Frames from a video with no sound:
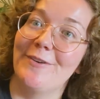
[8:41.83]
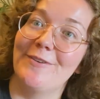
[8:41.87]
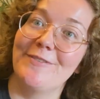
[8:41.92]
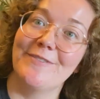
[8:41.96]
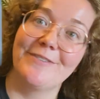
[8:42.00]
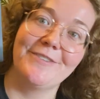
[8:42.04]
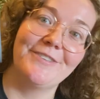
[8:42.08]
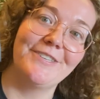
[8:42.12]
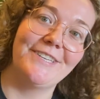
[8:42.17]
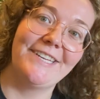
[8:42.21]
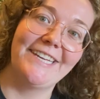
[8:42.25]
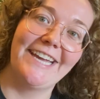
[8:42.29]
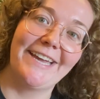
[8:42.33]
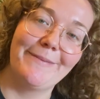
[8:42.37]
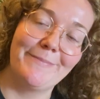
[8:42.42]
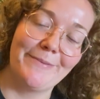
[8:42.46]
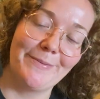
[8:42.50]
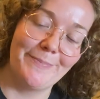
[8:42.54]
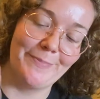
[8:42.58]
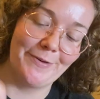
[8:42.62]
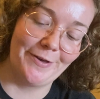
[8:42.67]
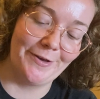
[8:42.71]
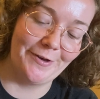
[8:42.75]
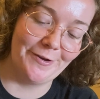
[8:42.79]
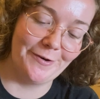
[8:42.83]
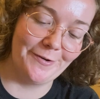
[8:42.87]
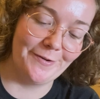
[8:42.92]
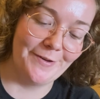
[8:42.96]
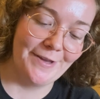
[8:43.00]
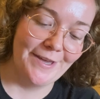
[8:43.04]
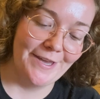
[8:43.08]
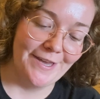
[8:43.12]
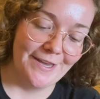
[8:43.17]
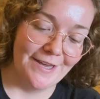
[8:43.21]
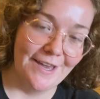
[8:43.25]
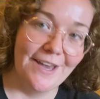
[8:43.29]
So she gave me Pooh.
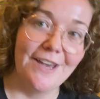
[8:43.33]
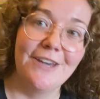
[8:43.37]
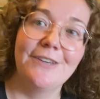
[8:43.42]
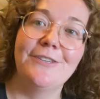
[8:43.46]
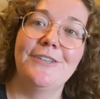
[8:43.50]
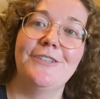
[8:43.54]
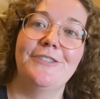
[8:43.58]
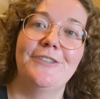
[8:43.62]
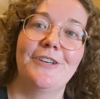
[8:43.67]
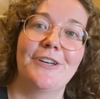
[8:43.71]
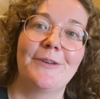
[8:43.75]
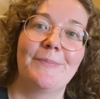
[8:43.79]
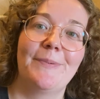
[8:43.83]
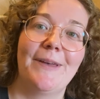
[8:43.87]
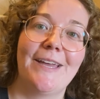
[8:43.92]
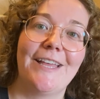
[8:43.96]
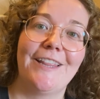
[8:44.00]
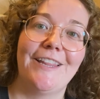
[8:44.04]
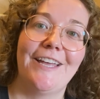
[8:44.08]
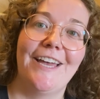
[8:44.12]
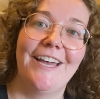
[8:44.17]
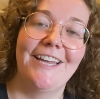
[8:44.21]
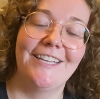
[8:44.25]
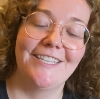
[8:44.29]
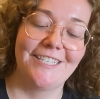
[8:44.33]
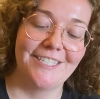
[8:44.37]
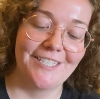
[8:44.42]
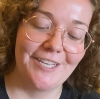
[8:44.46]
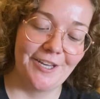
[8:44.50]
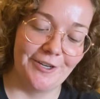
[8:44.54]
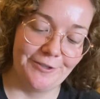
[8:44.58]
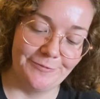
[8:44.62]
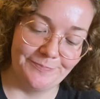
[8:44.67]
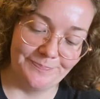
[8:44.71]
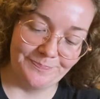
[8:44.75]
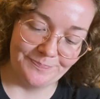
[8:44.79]
She took piglet.
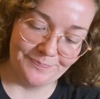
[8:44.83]
So